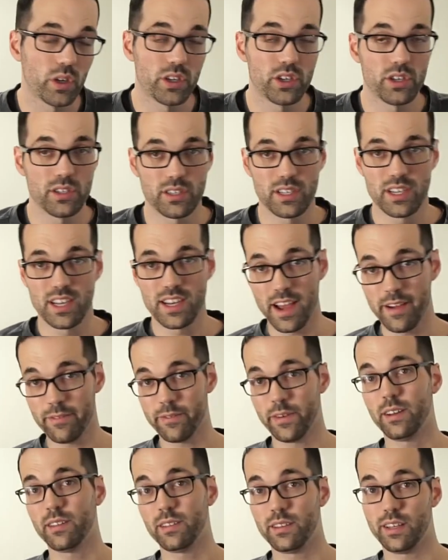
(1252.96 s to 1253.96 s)
which is
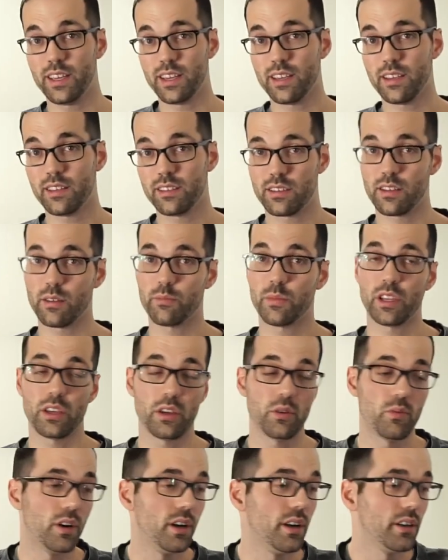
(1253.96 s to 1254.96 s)
definitely something
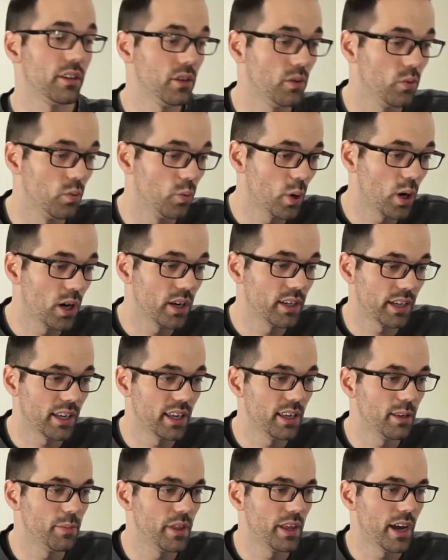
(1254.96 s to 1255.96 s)
you want. You want to
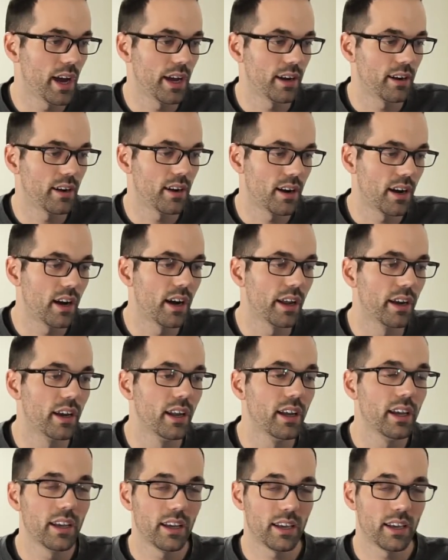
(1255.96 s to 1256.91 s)
keep that on.